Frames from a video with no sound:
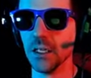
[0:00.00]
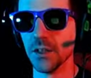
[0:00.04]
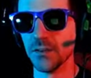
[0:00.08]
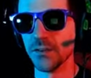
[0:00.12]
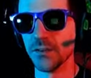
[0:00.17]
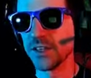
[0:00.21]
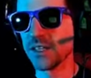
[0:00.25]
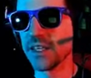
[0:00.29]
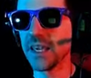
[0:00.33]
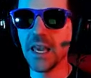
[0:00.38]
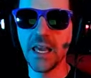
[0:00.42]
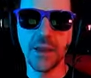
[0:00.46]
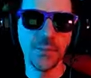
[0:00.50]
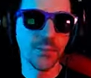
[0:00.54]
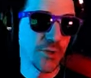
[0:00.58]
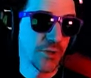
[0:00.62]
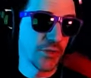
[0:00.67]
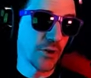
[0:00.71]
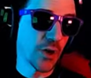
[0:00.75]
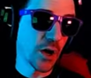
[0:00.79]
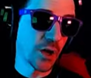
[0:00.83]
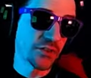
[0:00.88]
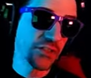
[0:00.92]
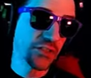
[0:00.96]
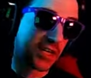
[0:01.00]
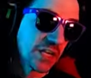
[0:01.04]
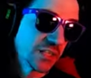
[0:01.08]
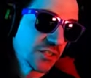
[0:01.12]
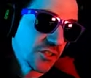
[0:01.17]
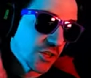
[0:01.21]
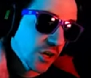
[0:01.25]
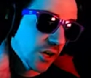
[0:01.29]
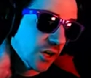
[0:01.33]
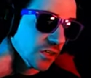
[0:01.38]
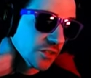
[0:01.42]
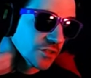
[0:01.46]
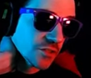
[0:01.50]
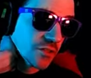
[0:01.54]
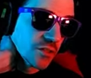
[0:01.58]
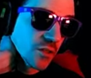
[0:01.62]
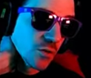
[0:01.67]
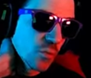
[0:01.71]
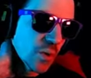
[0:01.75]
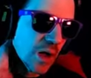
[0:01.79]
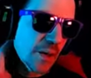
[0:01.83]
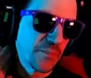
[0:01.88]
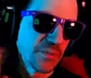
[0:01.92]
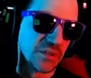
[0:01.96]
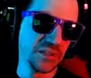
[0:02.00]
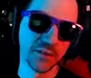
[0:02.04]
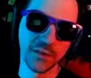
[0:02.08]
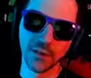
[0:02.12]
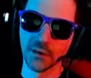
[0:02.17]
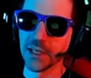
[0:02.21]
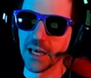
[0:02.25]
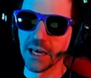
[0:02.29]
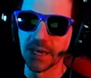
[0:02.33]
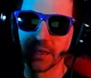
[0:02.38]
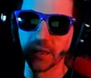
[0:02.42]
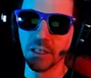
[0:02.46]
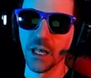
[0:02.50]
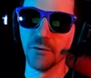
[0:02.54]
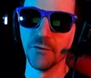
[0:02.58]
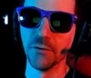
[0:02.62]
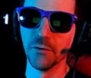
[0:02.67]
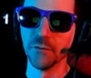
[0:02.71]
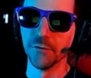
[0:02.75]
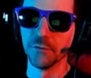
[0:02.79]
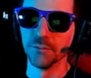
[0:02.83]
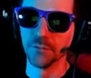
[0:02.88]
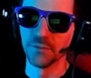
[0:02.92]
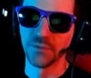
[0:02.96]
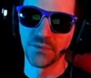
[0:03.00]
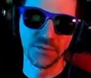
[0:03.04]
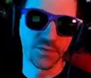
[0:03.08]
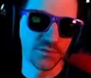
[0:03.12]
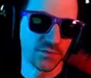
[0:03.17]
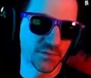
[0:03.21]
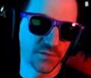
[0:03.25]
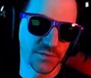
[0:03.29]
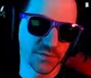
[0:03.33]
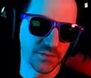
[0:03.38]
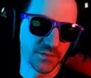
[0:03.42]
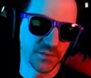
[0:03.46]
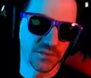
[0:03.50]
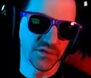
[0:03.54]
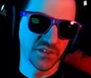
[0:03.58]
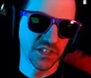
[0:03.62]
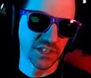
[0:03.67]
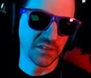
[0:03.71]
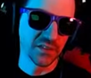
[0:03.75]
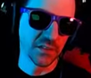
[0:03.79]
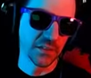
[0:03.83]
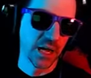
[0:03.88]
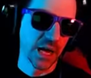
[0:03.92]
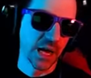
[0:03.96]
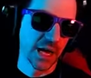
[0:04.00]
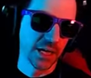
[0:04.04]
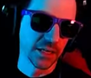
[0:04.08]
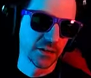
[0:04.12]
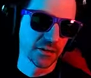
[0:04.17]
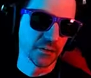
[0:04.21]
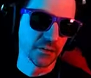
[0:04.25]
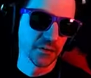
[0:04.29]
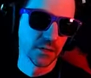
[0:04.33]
The game thought that I charged the weapon to, like, level 69.